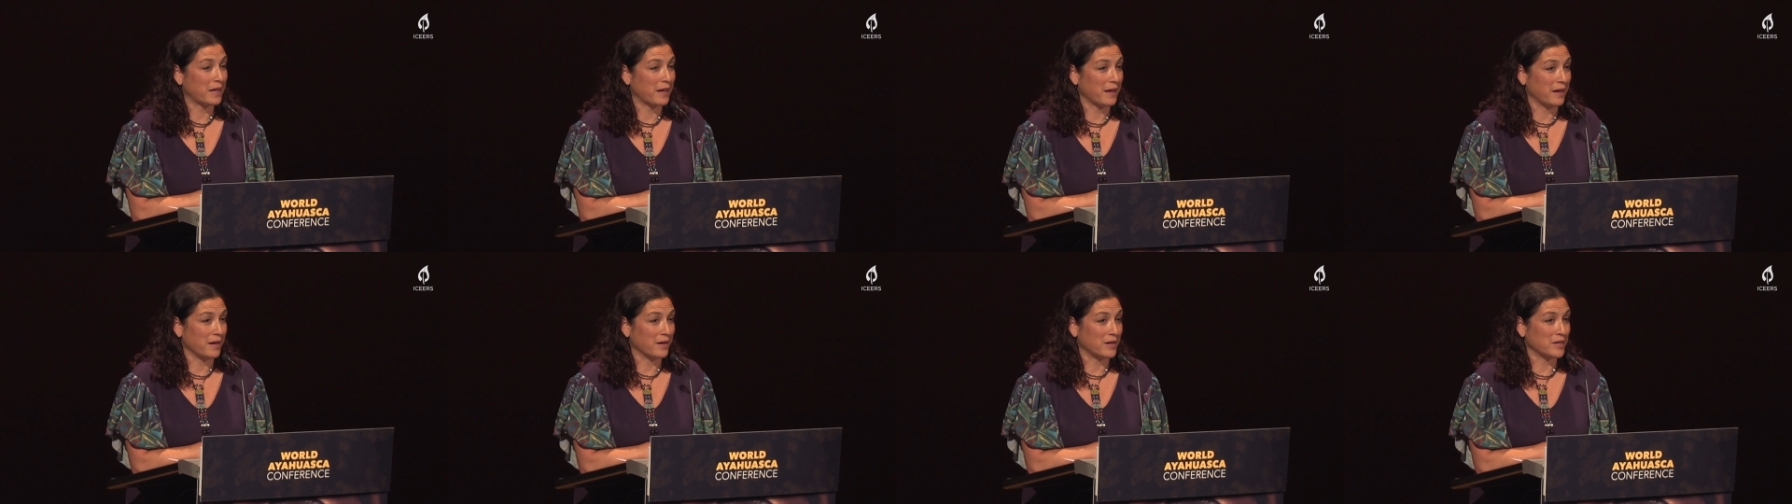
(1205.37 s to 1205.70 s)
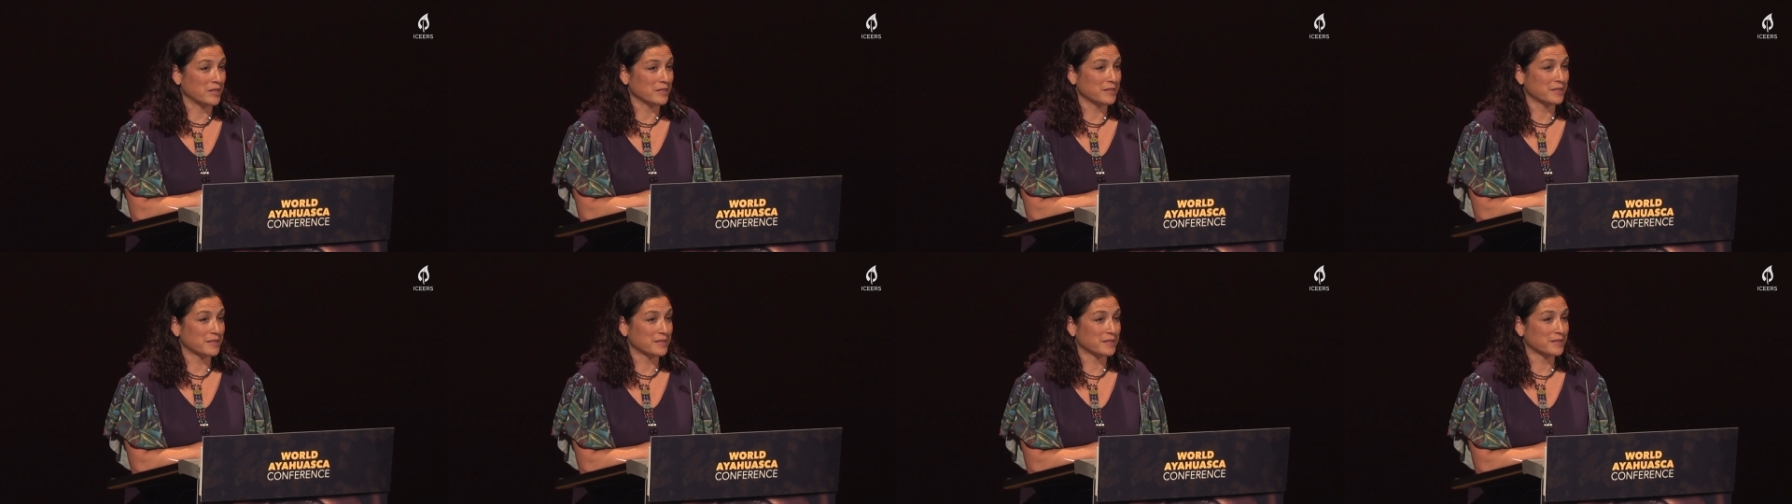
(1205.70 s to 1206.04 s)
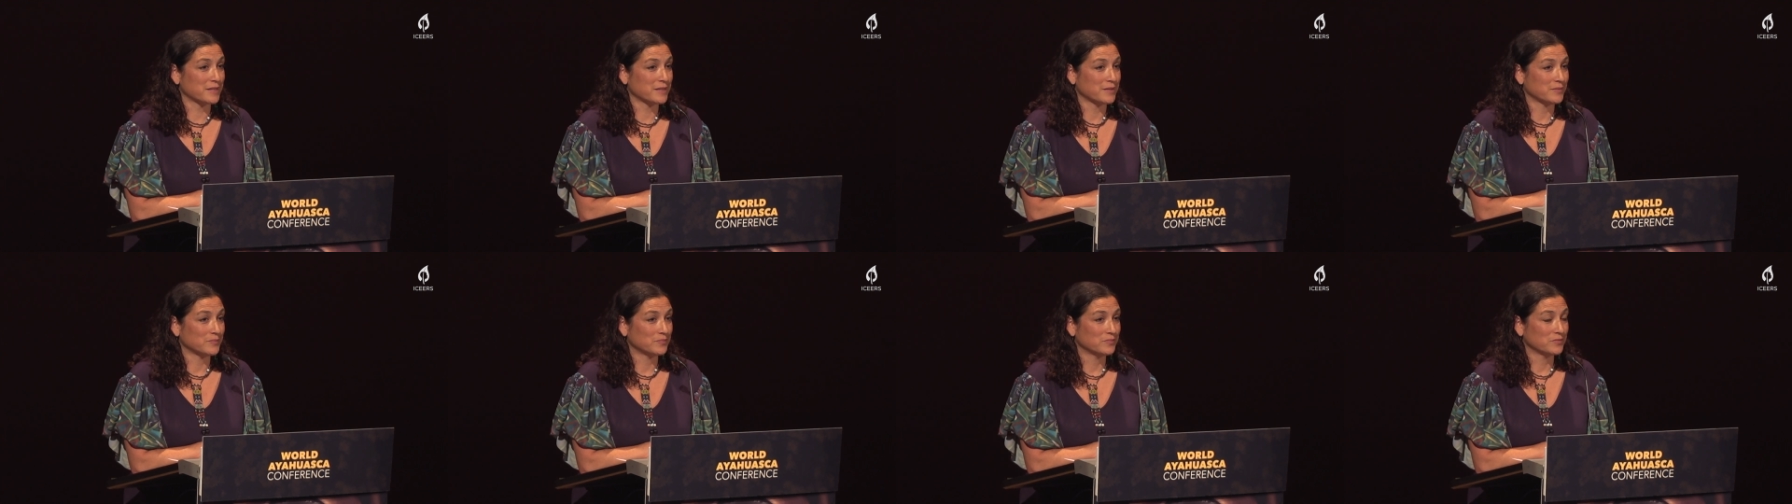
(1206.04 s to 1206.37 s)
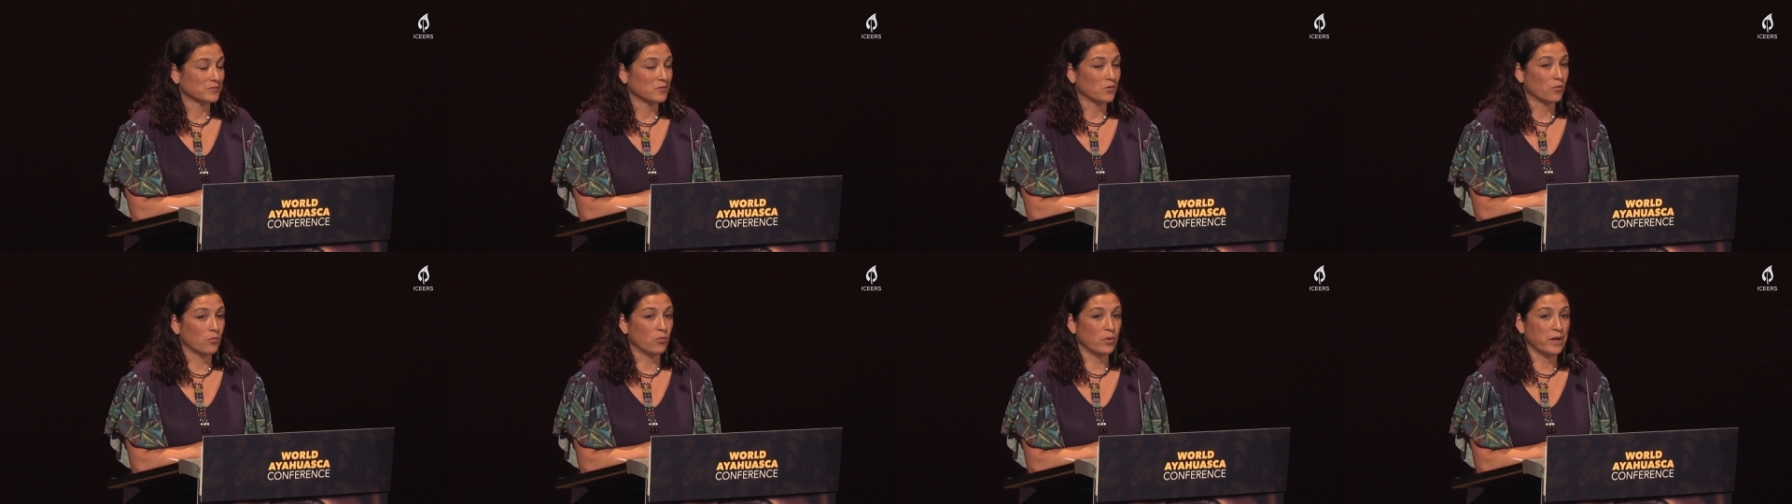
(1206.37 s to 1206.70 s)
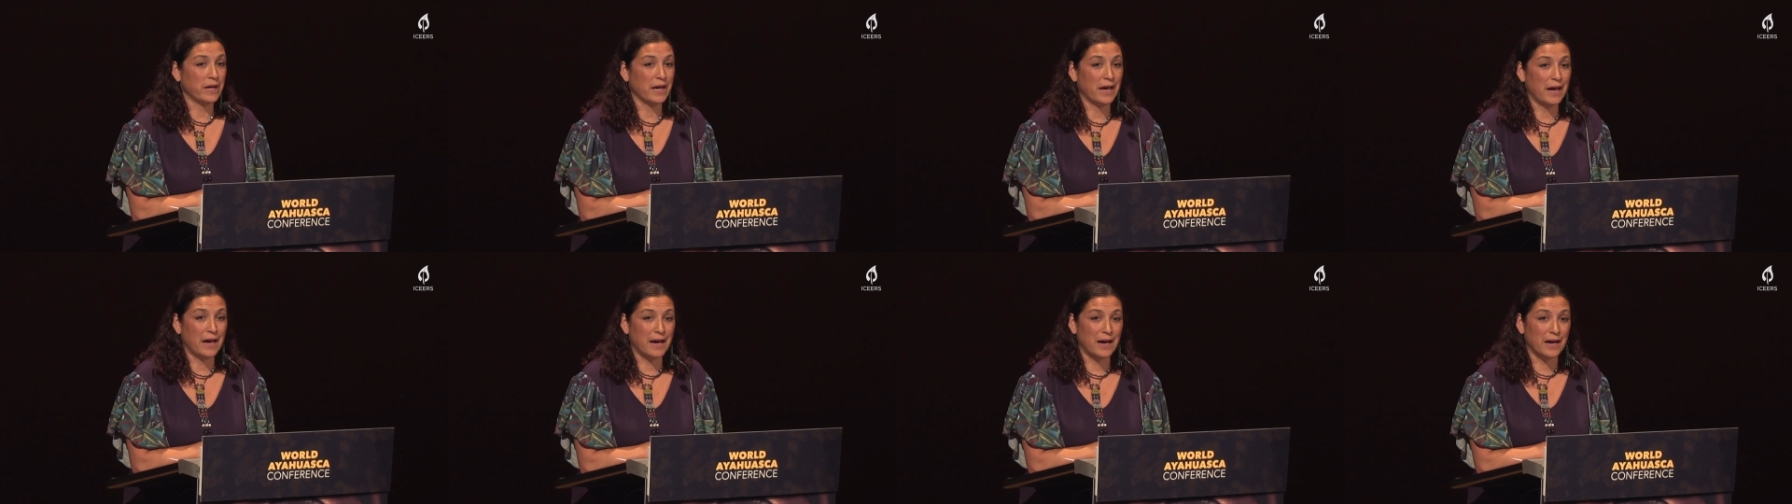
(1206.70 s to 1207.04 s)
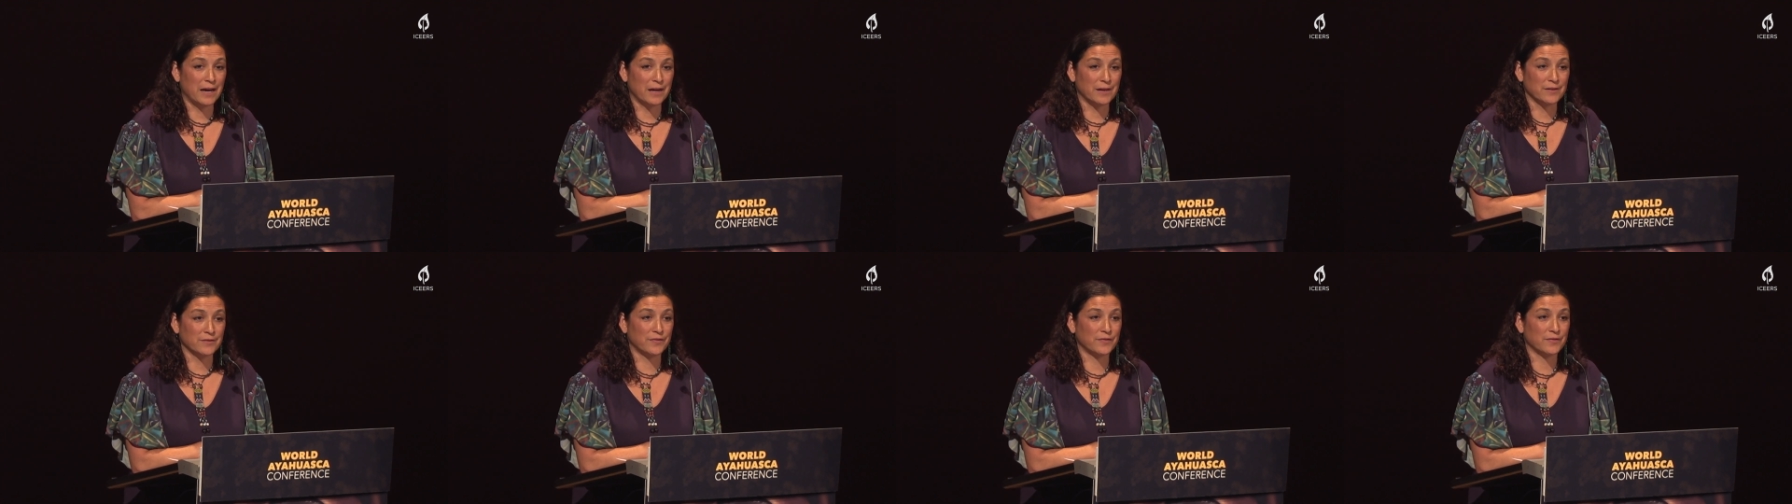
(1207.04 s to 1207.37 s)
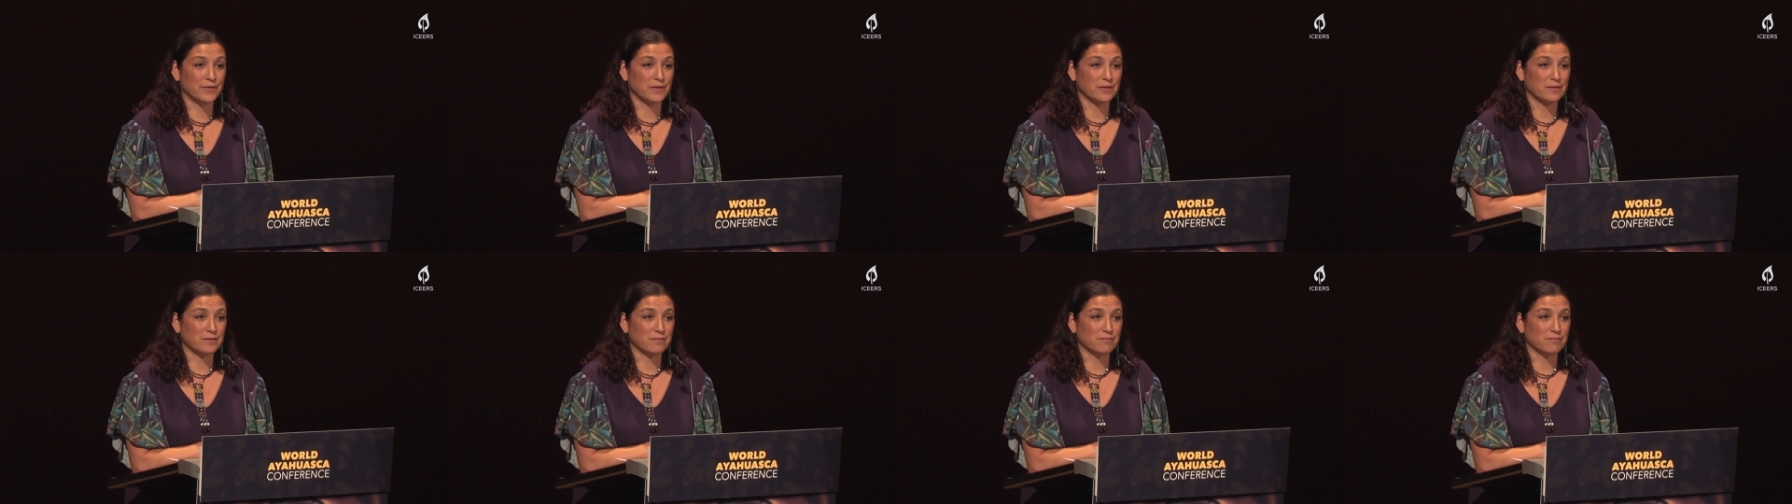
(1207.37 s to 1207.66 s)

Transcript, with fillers: chaos. We have